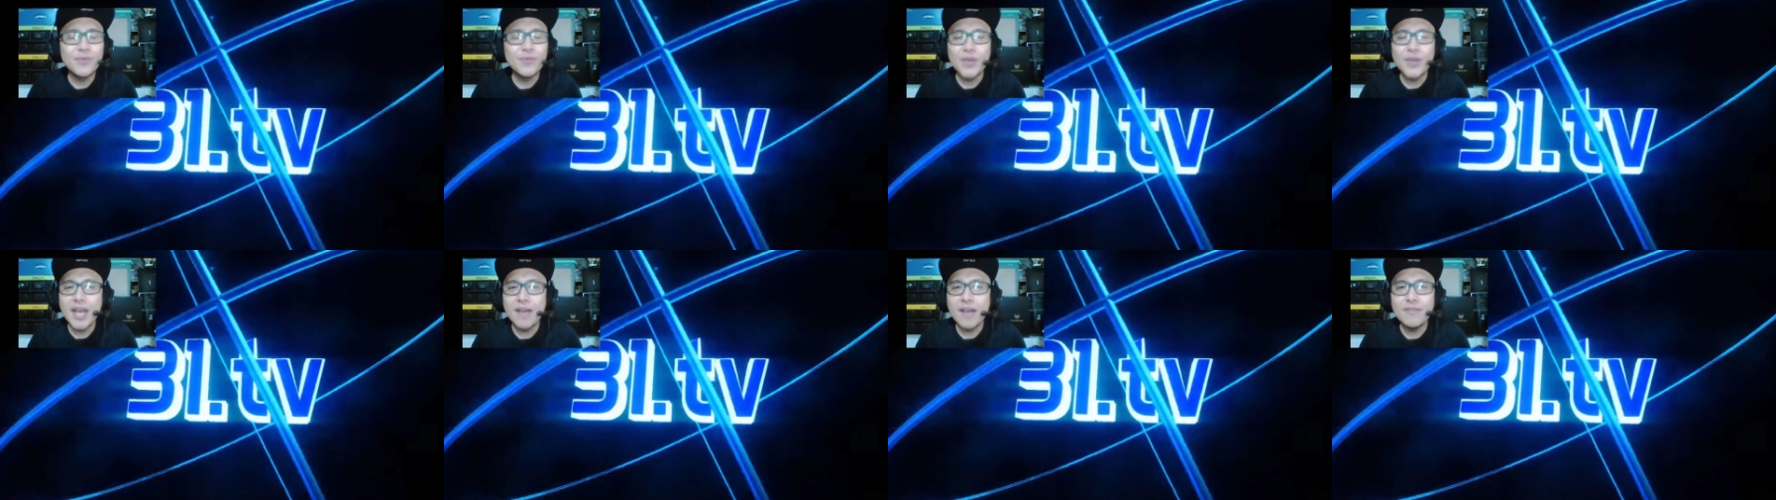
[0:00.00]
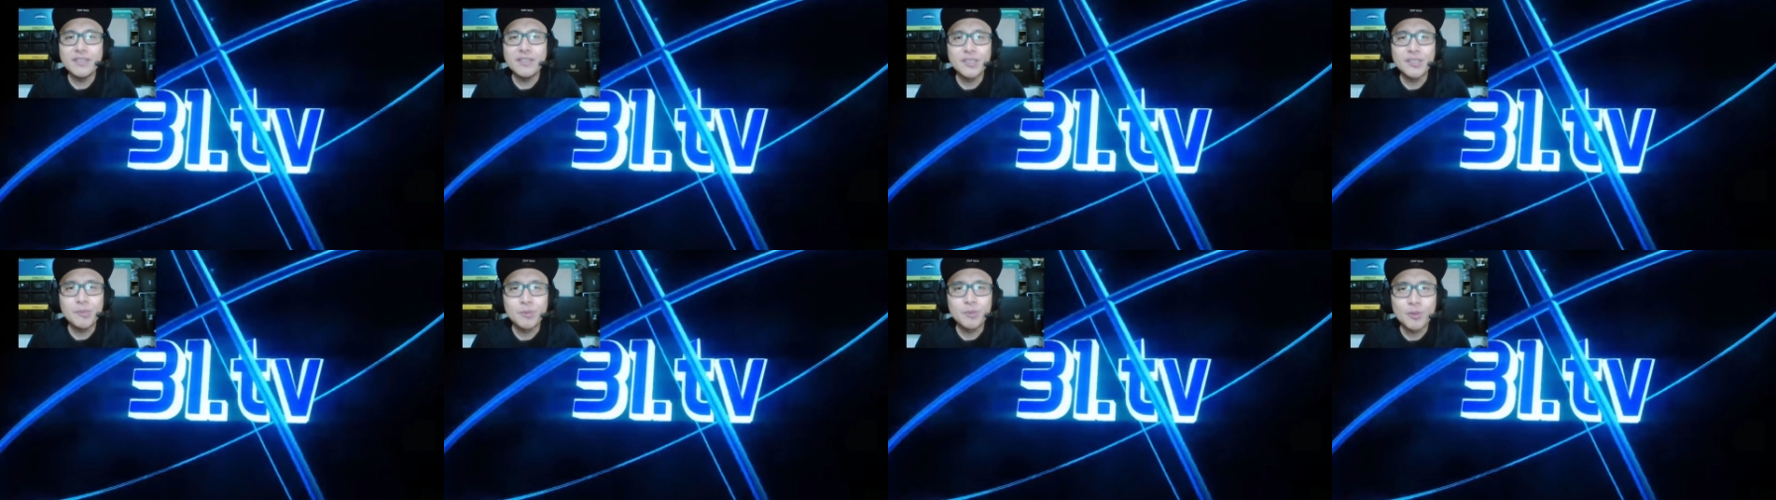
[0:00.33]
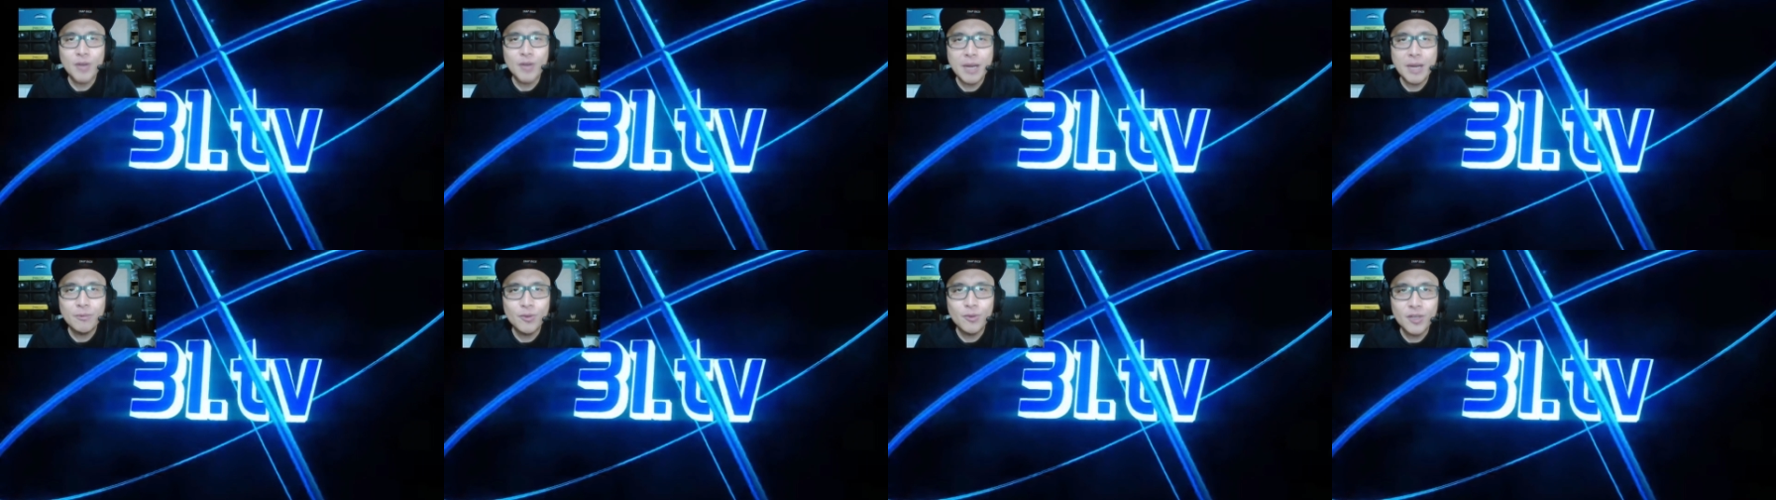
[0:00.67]
haven't
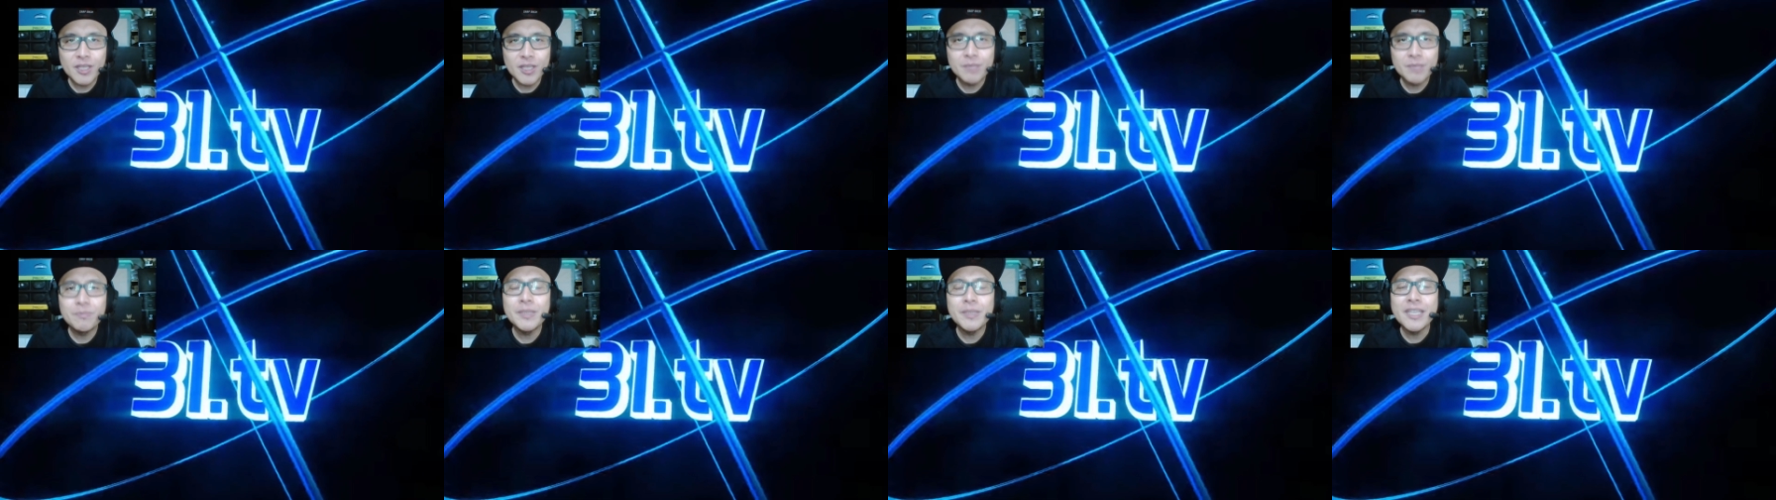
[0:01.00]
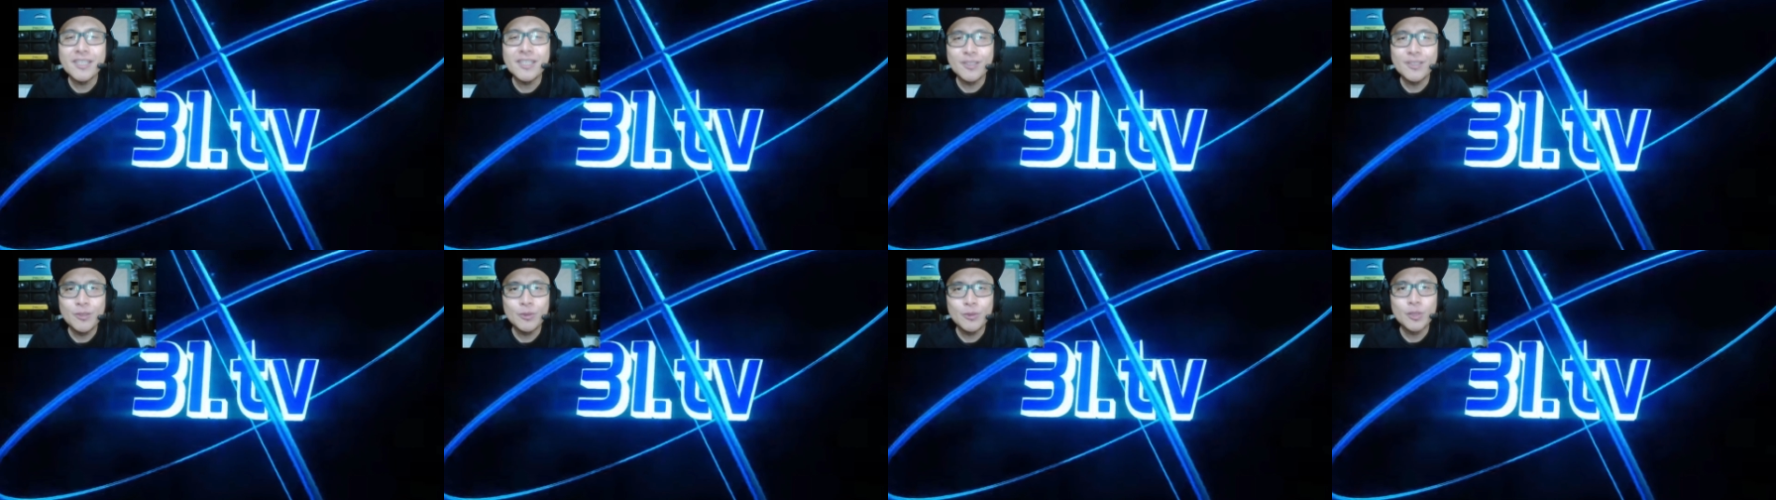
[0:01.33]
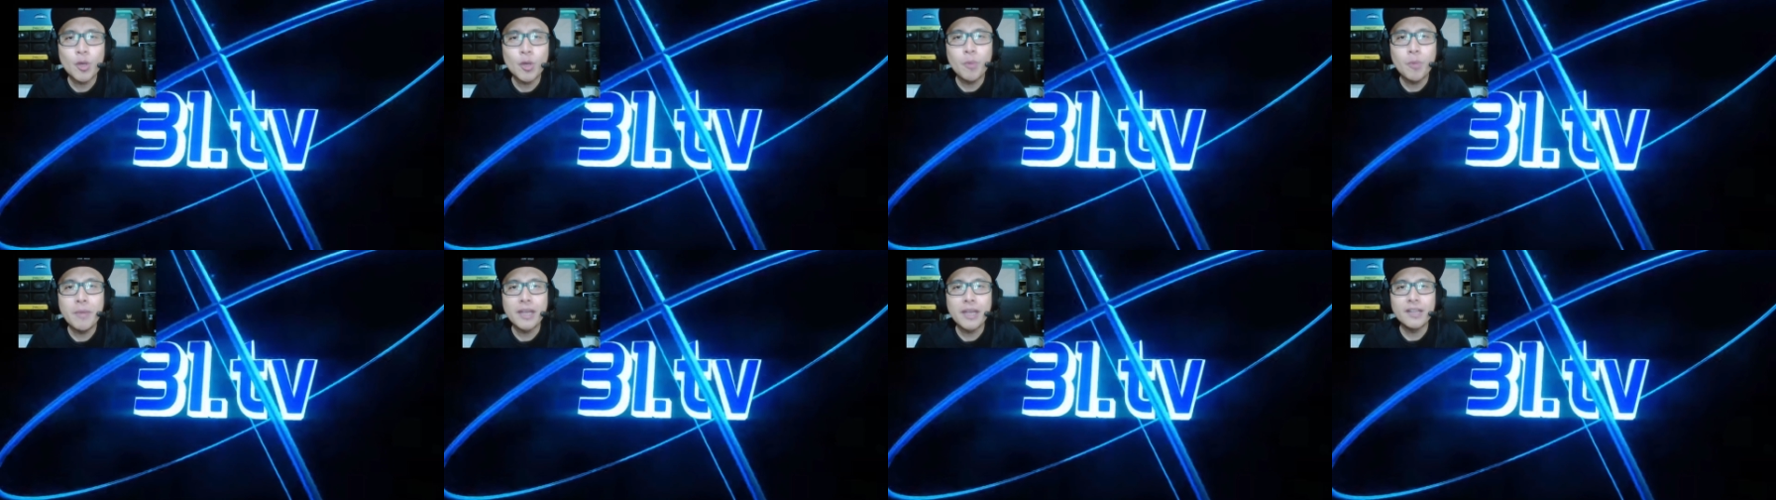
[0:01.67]
subscribed to us, please do
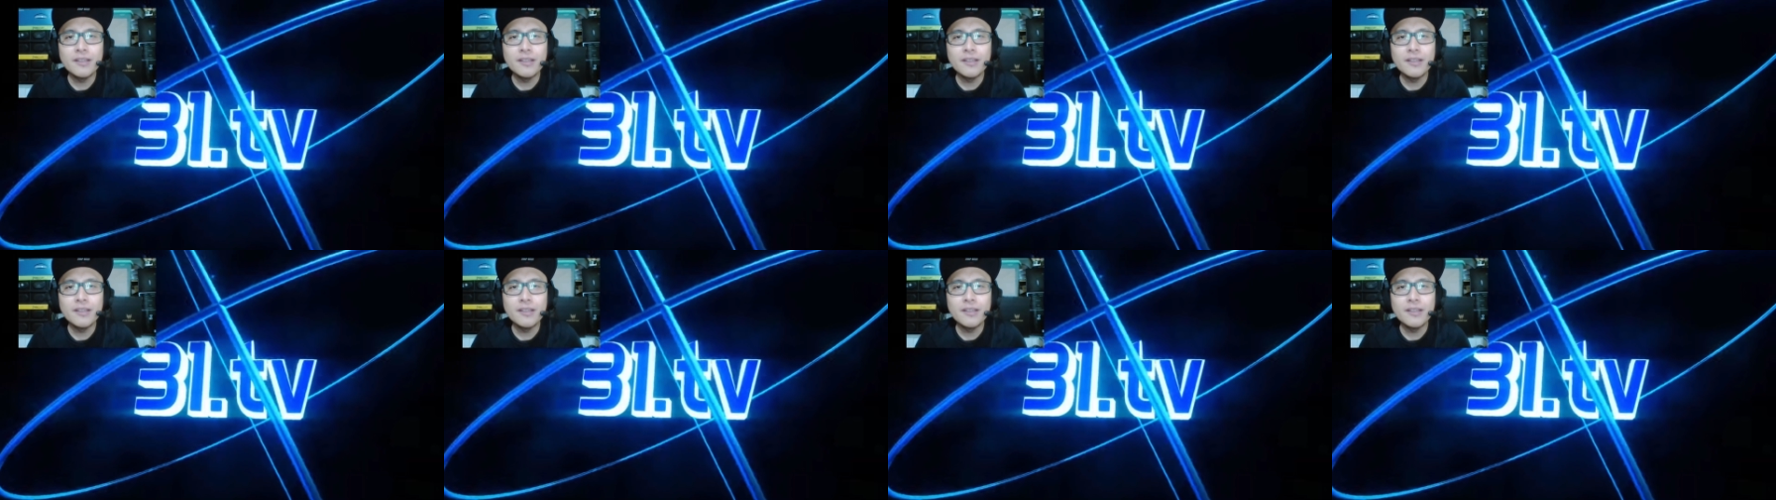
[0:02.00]
so by